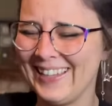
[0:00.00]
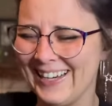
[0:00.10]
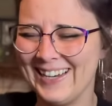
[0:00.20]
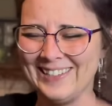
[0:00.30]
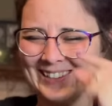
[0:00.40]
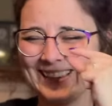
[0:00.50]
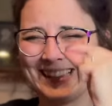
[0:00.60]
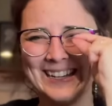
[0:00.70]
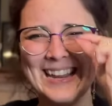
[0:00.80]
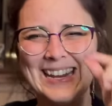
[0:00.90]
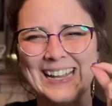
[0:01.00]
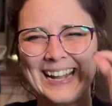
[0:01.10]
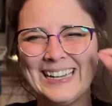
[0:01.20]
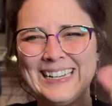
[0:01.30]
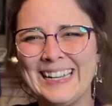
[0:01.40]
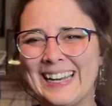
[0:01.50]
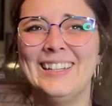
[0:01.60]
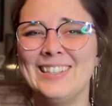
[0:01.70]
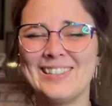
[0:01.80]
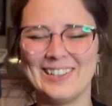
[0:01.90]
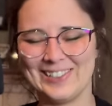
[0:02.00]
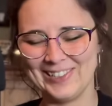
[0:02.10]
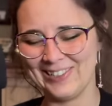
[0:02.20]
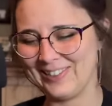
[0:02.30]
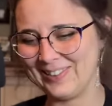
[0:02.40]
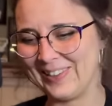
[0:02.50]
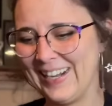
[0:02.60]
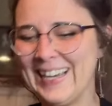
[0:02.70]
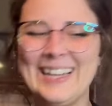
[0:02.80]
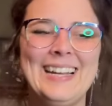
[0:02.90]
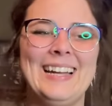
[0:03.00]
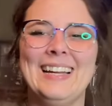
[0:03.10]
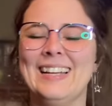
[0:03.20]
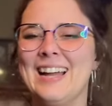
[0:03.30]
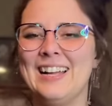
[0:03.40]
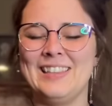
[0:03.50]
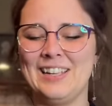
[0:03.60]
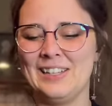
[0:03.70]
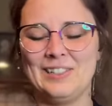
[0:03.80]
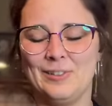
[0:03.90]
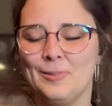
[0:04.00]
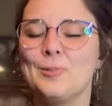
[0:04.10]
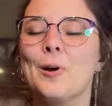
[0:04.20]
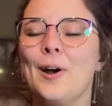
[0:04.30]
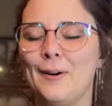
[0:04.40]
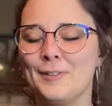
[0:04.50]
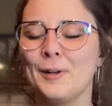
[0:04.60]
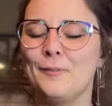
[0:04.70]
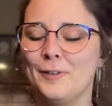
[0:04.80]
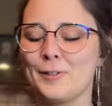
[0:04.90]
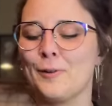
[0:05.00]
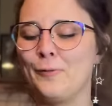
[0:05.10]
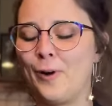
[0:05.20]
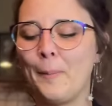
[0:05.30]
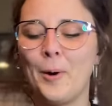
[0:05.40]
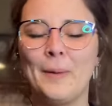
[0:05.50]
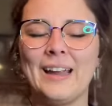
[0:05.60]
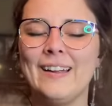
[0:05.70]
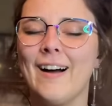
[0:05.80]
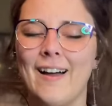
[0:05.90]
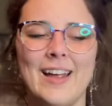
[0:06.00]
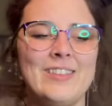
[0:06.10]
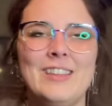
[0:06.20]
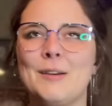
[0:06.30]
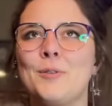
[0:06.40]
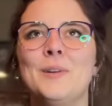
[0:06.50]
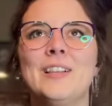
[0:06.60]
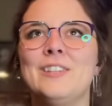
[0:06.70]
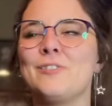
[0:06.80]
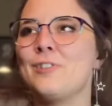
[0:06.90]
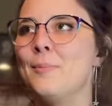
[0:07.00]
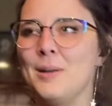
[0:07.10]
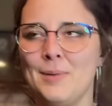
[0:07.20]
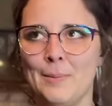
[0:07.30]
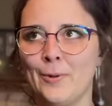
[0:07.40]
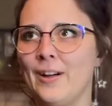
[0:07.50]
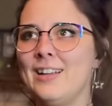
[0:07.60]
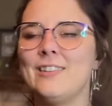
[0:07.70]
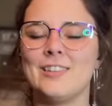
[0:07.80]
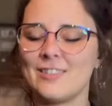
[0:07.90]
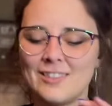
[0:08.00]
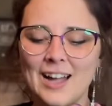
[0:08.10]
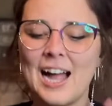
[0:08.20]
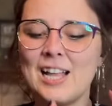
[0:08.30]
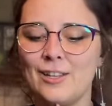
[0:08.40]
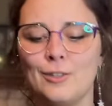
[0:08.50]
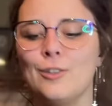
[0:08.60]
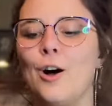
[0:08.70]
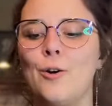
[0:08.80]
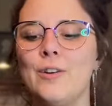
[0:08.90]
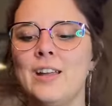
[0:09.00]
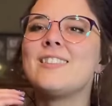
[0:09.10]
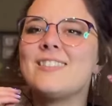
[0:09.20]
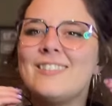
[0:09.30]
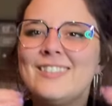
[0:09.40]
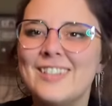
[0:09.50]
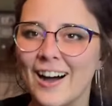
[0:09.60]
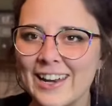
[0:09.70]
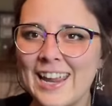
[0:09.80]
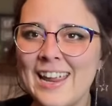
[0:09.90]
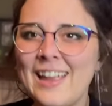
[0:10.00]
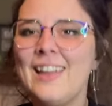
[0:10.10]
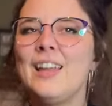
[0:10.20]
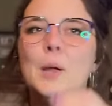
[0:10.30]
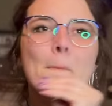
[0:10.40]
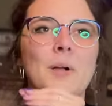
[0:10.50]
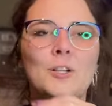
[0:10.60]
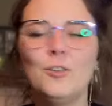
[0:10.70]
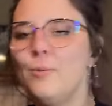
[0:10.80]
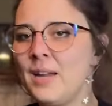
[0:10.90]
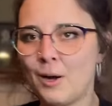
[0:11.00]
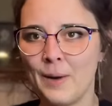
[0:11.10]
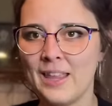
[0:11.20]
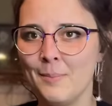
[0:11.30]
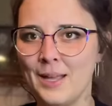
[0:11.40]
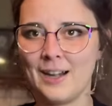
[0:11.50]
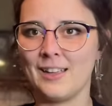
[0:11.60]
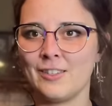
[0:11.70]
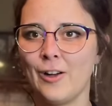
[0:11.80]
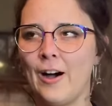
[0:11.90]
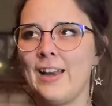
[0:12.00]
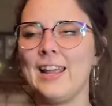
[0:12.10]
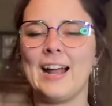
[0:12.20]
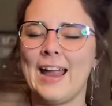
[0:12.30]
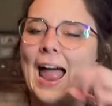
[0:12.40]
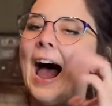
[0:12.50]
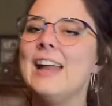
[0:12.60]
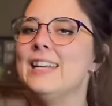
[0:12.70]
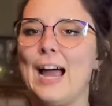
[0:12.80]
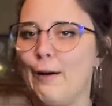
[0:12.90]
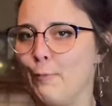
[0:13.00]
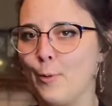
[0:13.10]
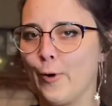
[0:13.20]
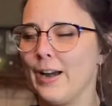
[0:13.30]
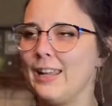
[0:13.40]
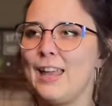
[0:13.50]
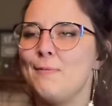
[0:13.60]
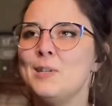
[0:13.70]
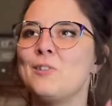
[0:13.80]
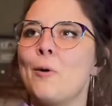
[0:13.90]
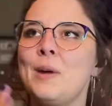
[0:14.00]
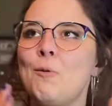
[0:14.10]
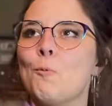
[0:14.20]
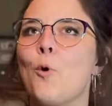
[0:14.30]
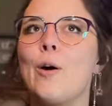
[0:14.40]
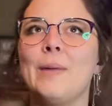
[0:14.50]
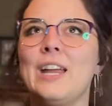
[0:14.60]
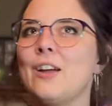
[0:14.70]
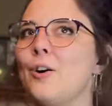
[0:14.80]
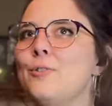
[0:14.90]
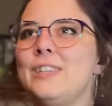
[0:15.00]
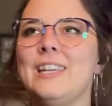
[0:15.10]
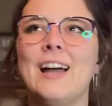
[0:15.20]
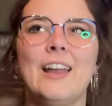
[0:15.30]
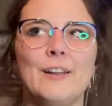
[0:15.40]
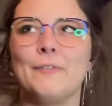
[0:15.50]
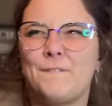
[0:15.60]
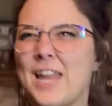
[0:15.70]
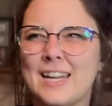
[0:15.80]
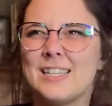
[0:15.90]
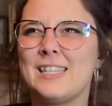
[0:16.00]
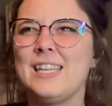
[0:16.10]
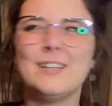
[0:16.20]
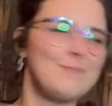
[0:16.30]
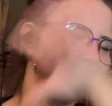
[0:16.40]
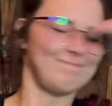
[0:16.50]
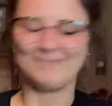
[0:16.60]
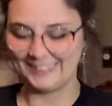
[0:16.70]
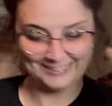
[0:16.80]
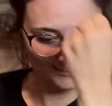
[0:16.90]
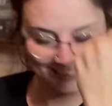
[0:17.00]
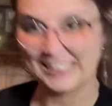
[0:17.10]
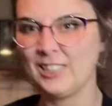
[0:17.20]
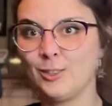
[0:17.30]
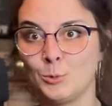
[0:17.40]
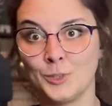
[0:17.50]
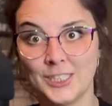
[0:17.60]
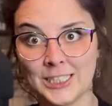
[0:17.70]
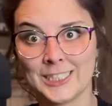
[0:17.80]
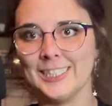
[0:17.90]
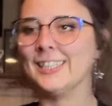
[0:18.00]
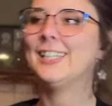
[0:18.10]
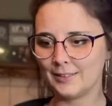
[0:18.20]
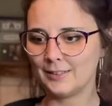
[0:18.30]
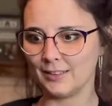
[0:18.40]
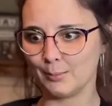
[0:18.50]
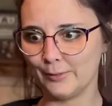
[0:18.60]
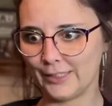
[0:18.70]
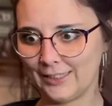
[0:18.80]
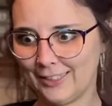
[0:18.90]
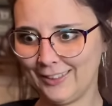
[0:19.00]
And I just need it. I need it. It's such a good story. and I think it deserves physical form. Oh my God, I think that would reel in so many people. The style alone, stunning. It blew me away the minute I saw it, and I had to have more. And it gave me so many warm, like cozy kind of fantasy. It's so good. Let's move on.